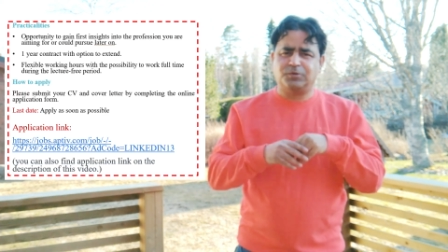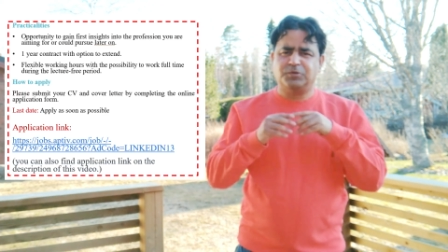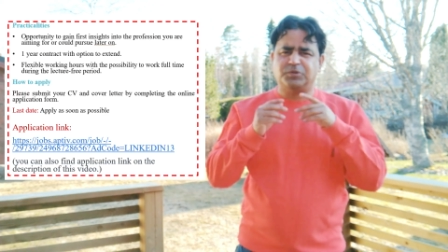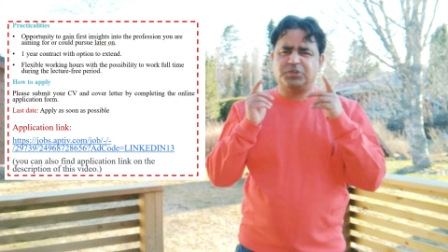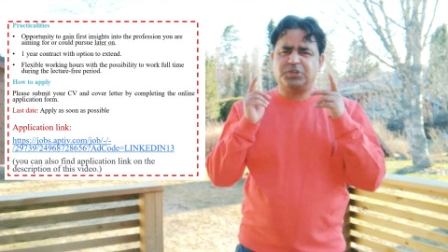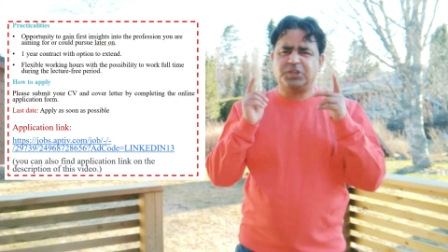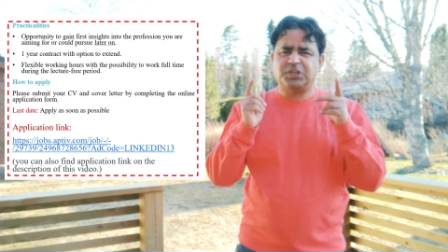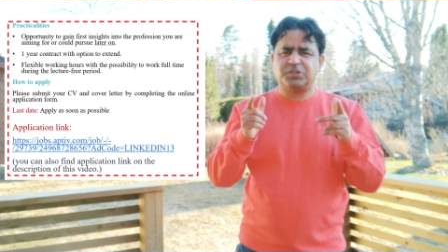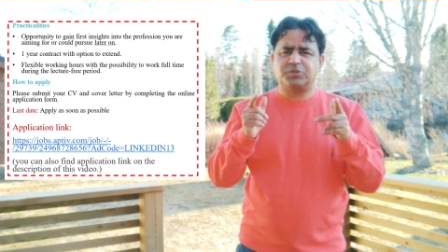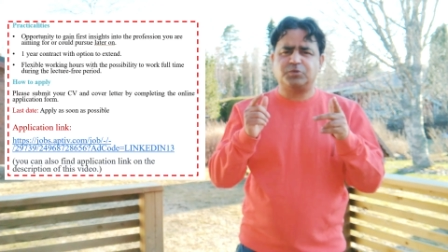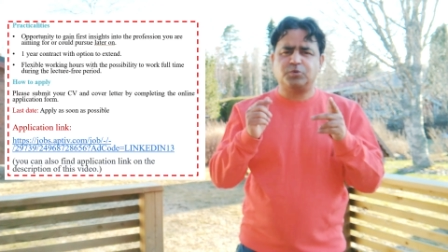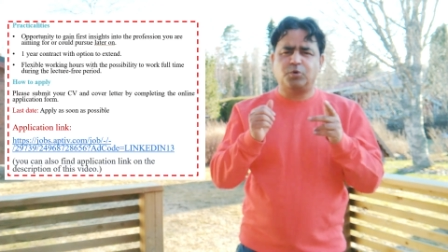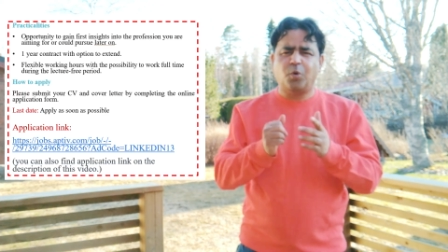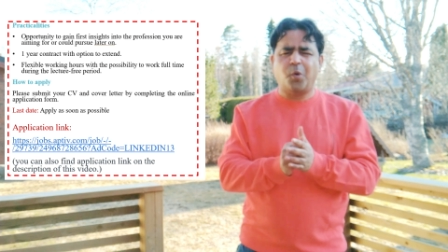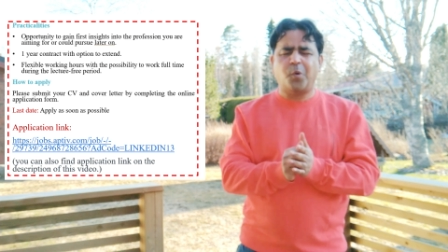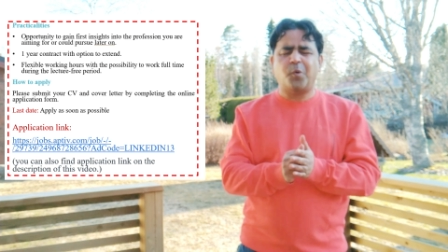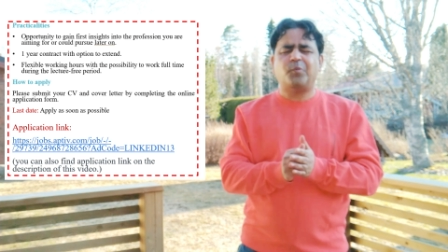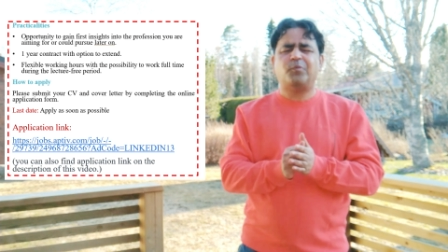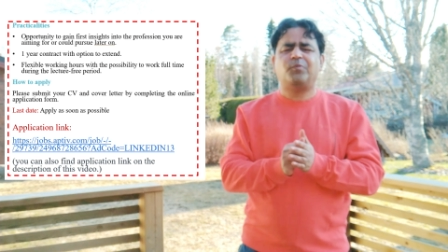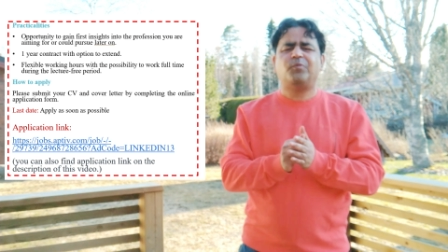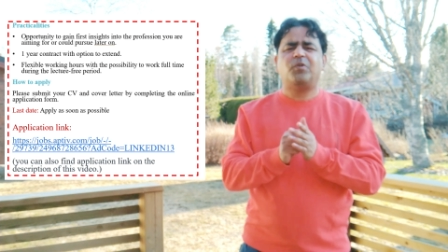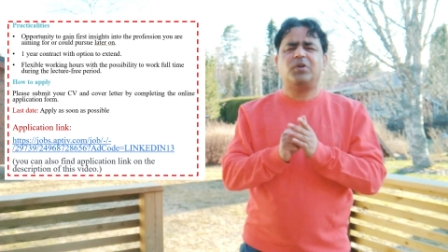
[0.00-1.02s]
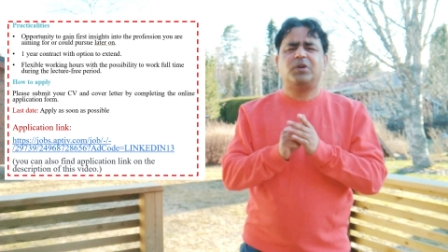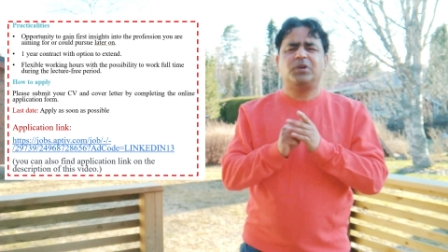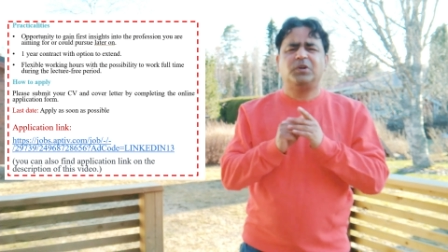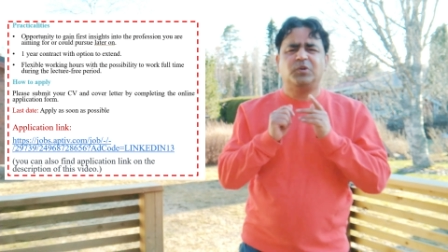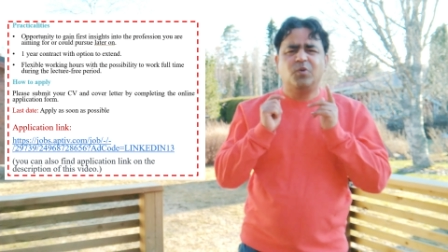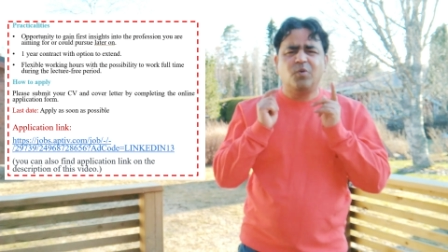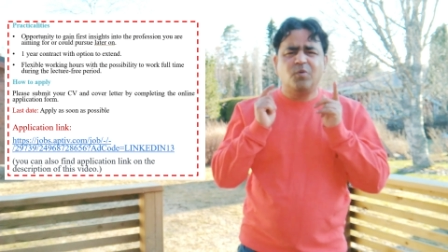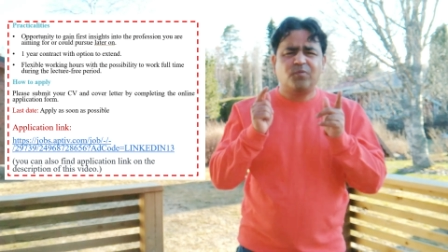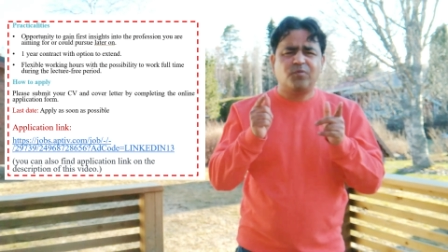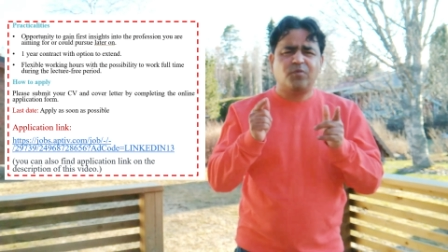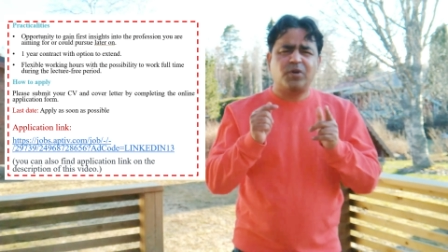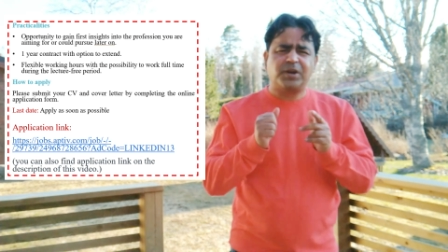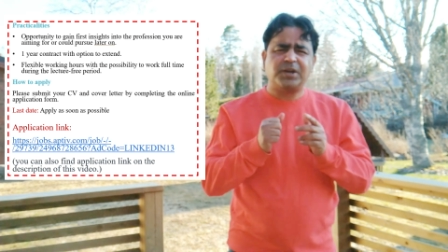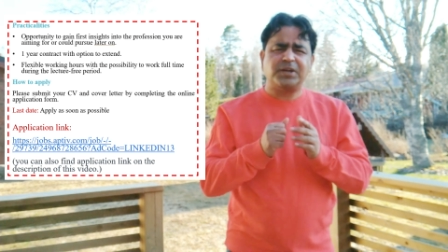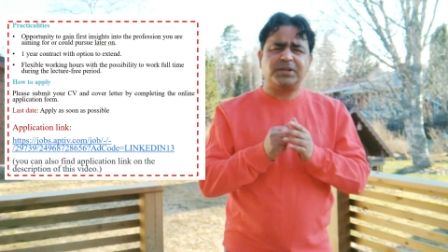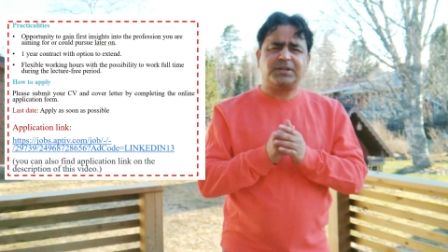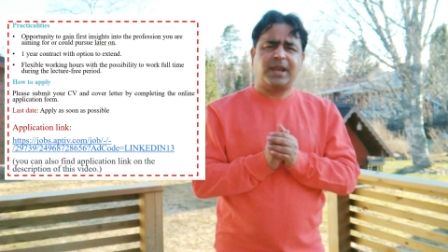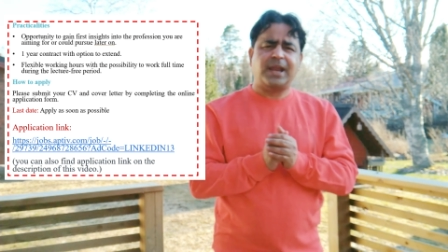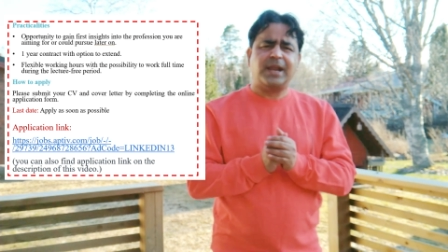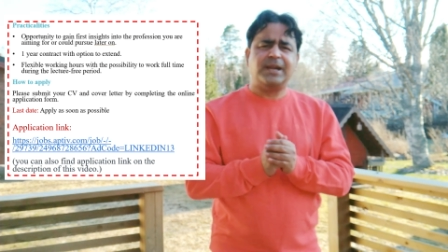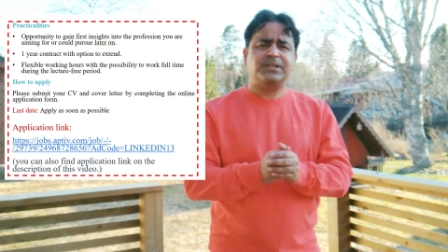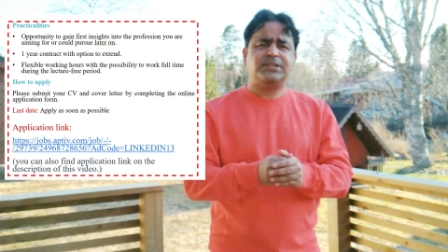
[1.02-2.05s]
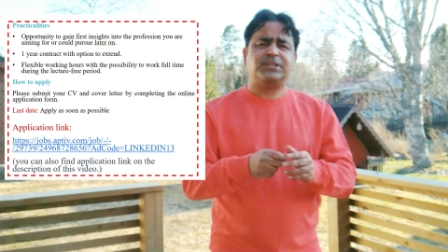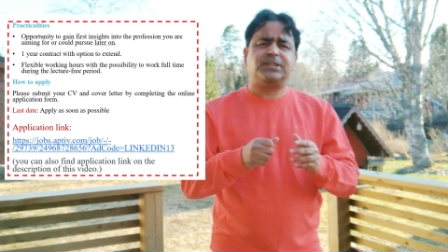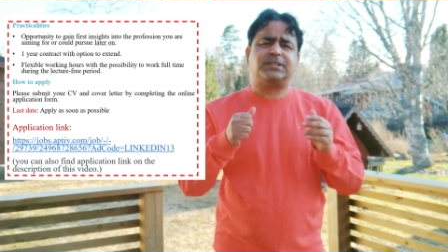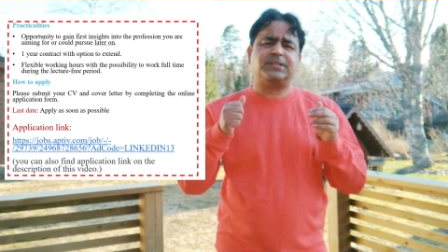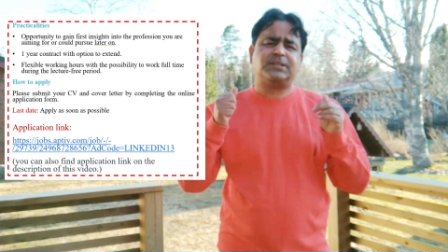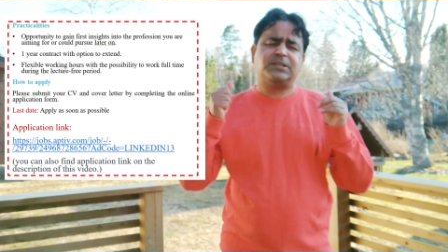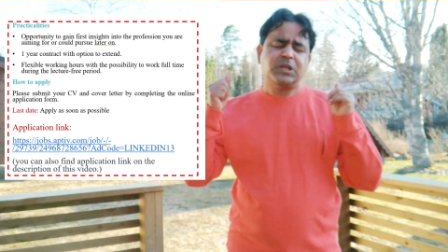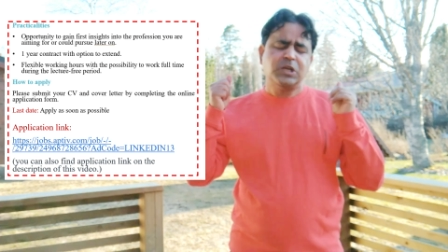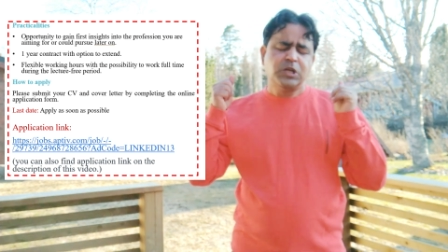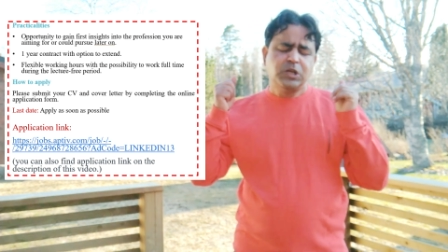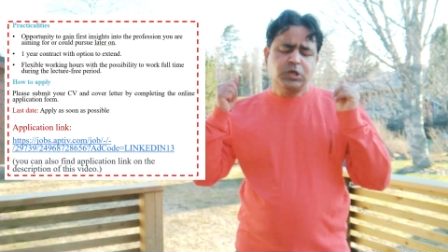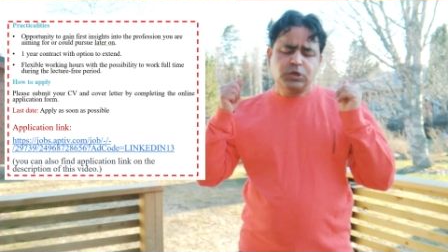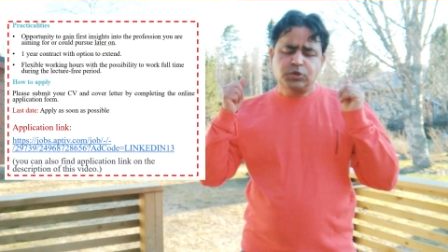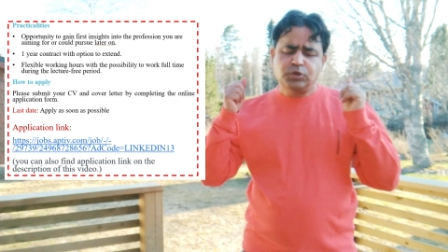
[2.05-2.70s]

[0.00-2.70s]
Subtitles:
So just go for it and just